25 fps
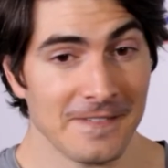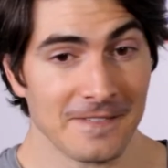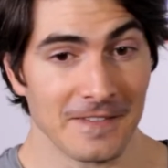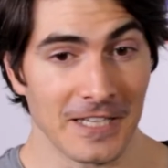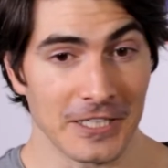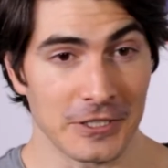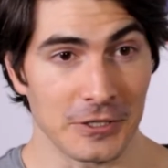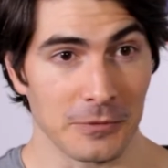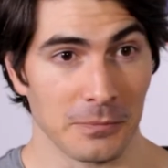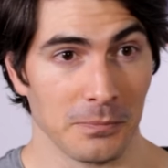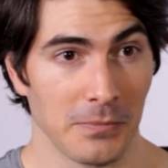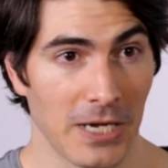
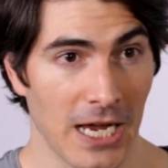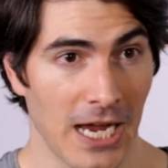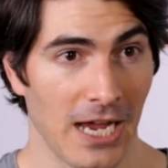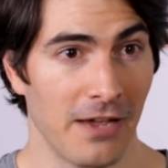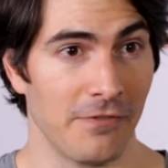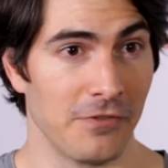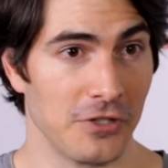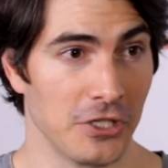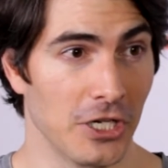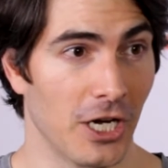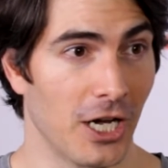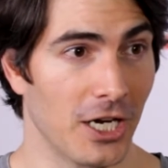let's
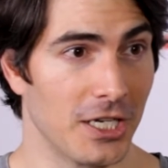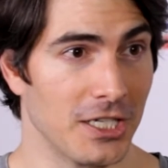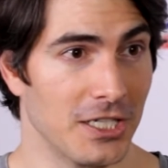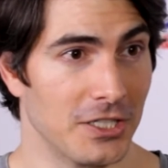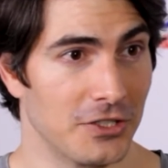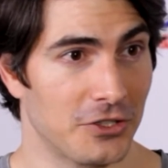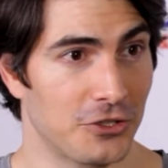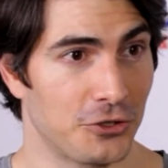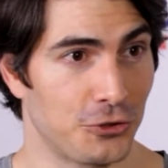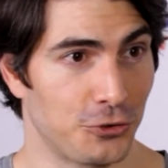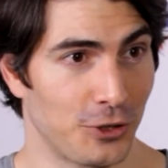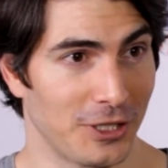have the
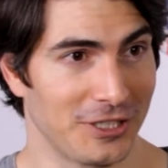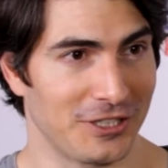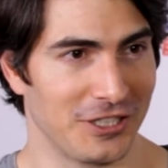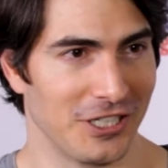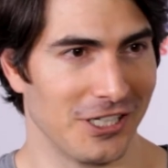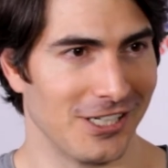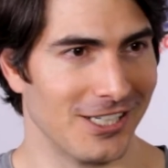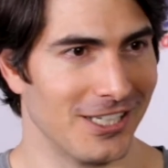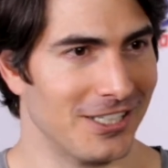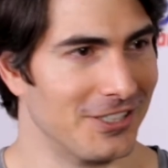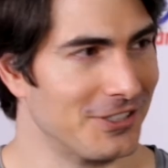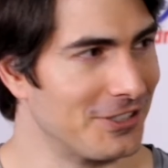audience trick the
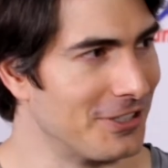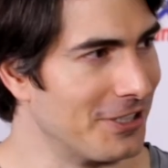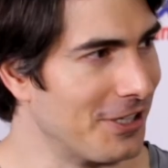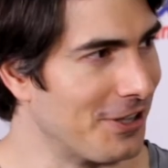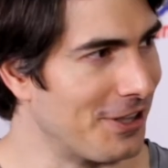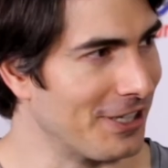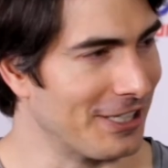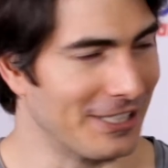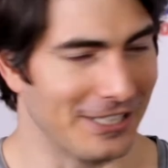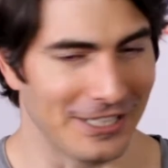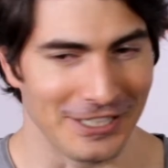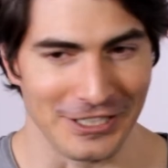audience into
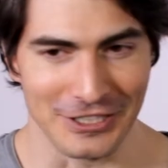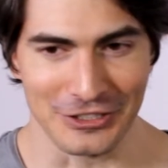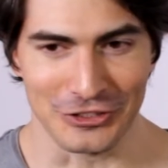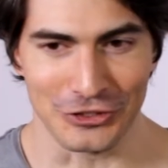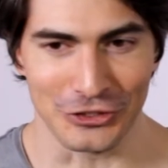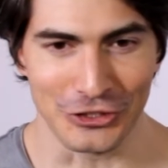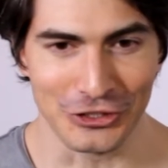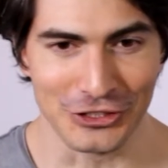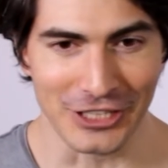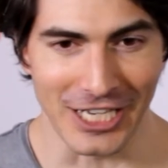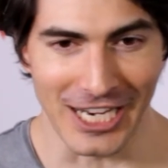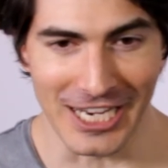thinking that he's
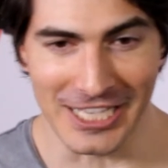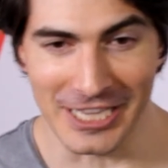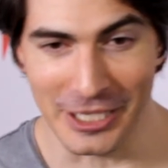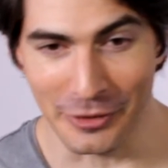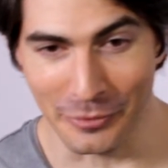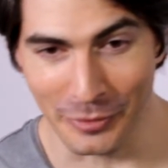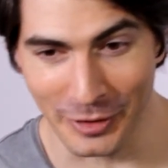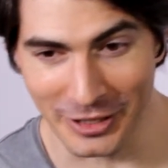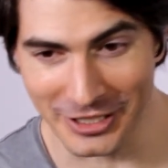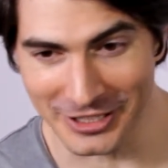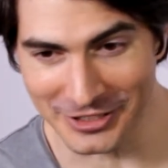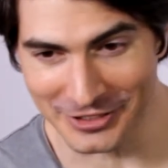a good guy, and
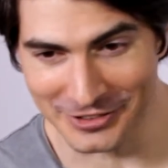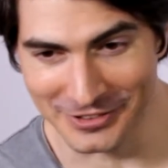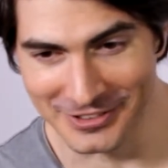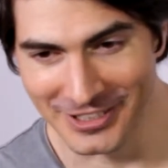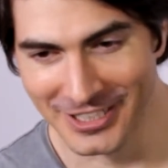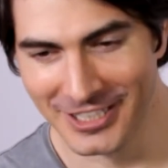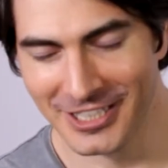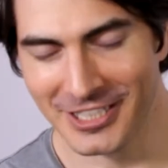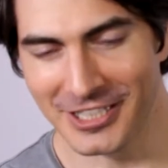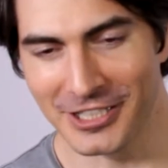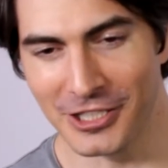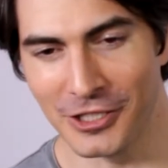then we're going
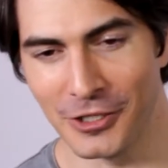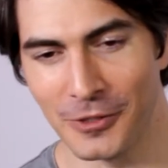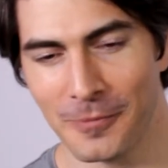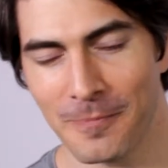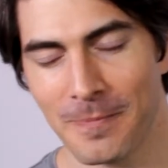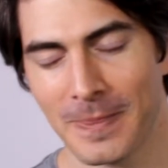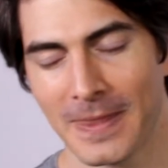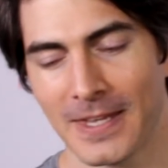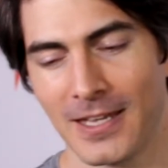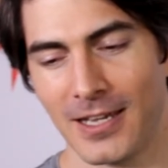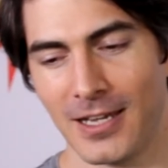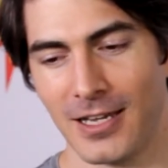
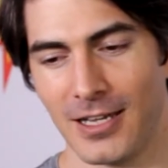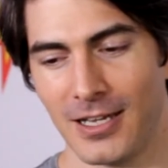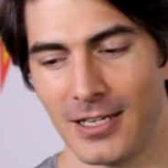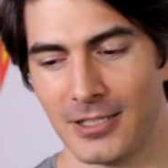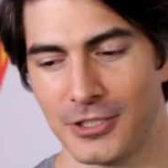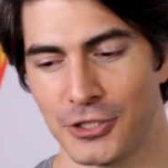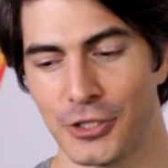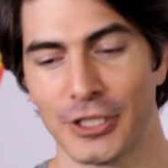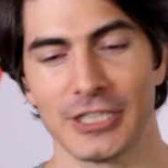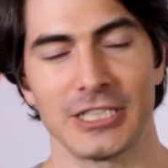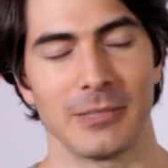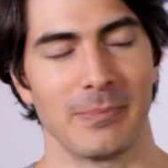to
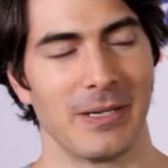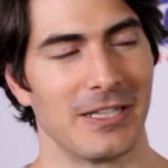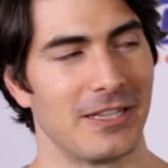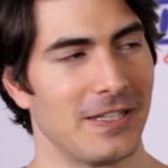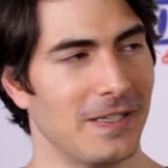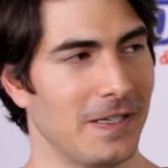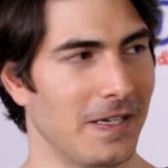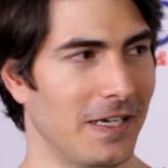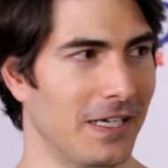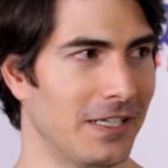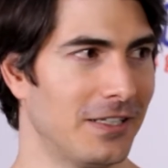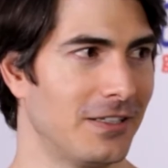trick him at
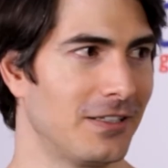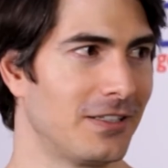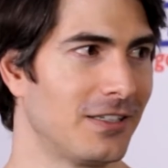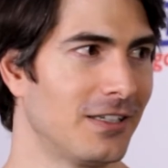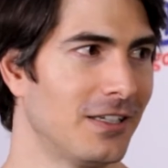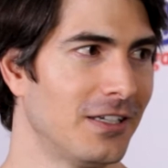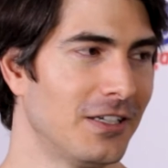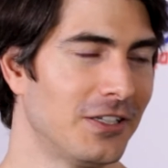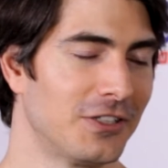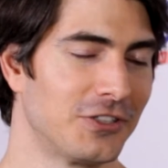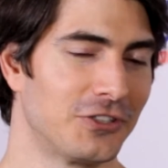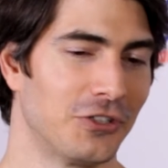the
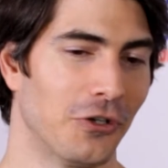end.